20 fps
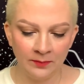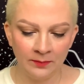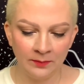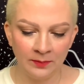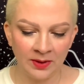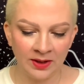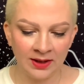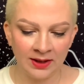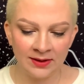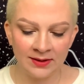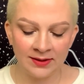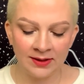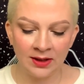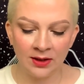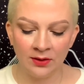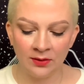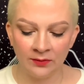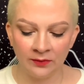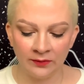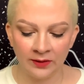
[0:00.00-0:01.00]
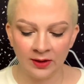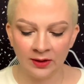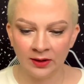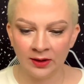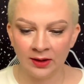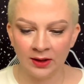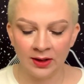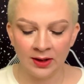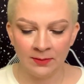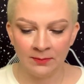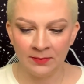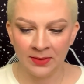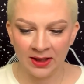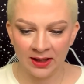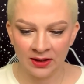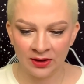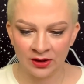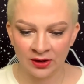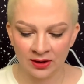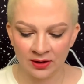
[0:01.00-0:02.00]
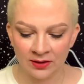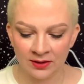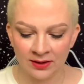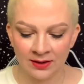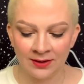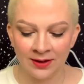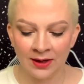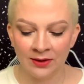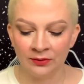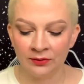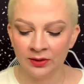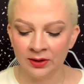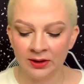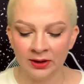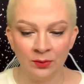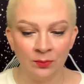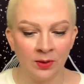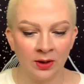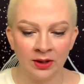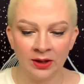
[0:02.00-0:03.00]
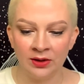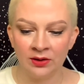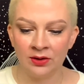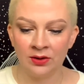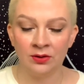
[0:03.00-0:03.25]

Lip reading: But I see you feeling impatient and not really wanting to